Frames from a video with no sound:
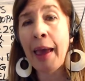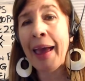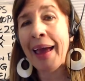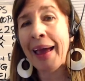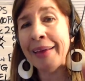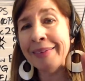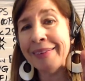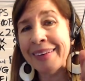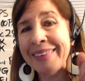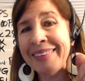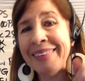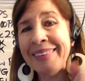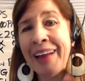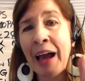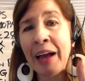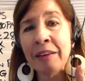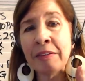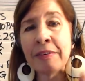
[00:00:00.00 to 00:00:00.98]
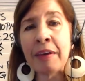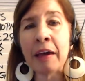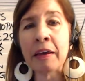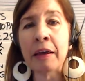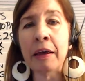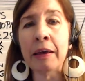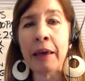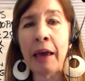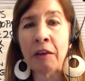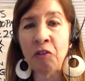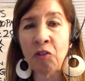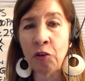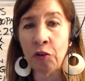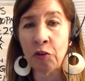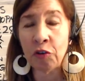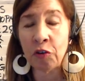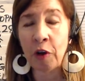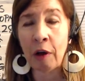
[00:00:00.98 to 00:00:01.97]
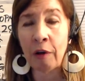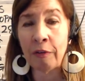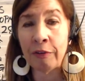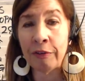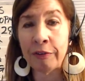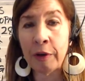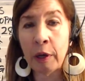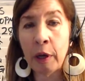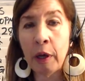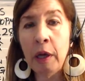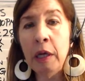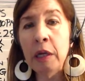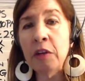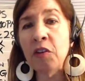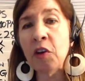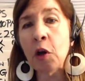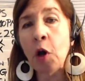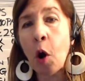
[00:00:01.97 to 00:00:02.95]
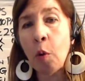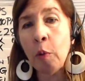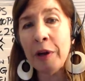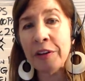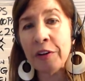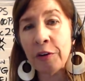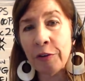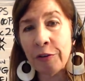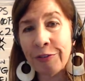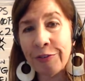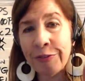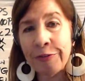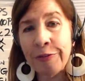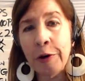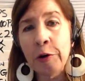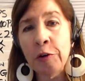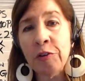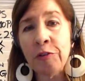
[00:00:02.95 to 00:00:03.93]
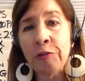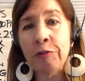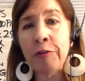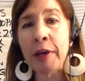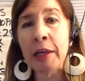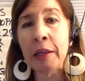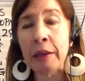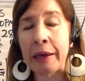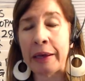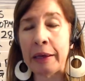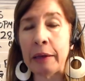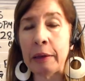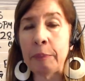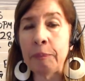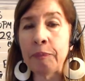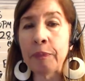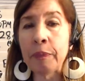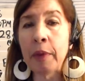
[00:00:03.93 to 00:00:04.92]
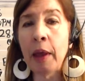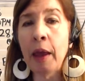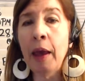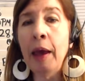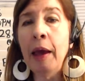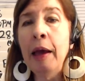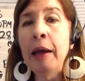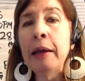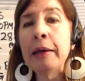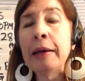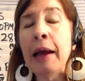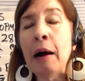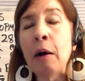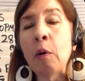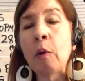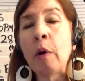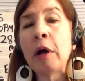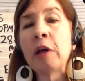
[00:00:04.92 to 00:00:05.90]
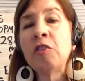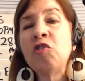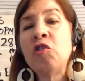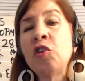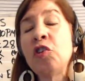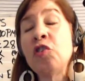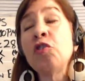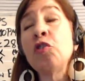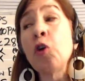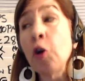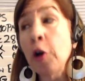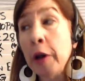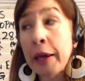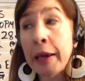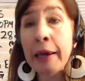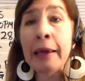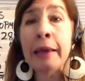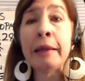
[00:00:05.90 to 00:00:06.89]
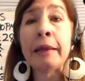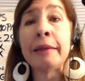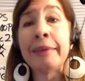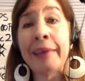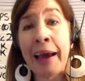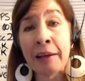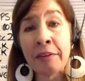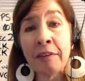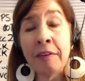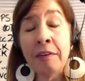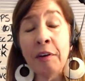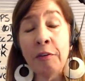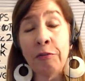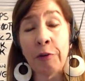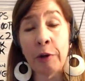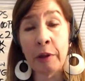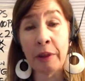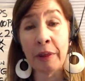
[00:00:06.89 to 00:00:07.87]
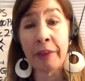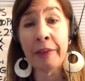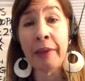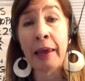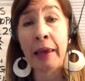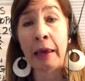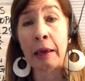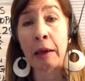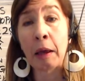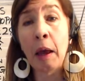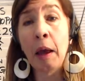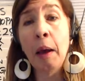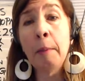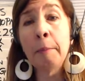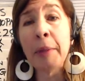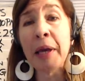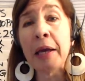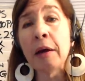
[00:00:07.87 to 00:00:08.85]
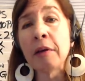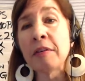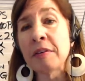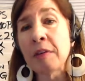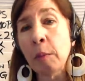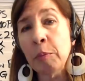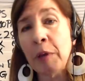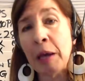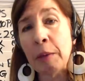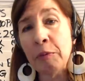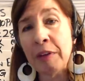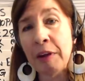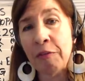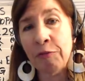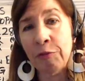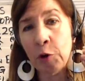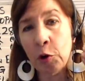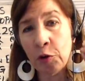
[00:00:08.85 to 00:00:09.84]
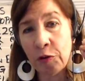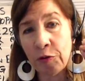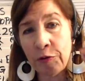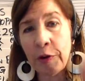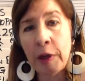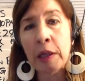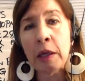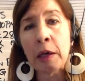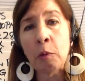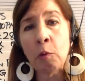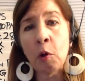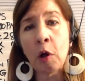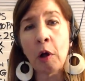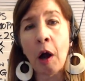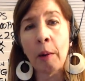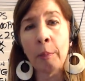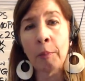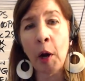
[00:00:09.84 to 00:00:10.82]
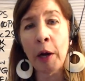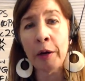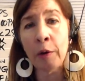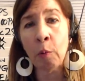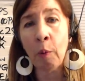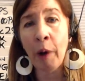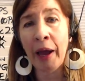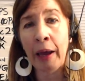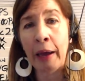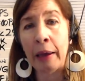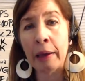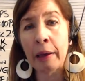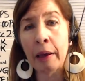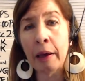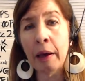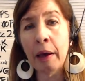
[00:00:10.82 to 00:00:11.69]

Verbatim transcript: and to not second guess yourself, to go with your first feeling. Now, discerning it, that's a different thing because sometimes that first feeling will come right away.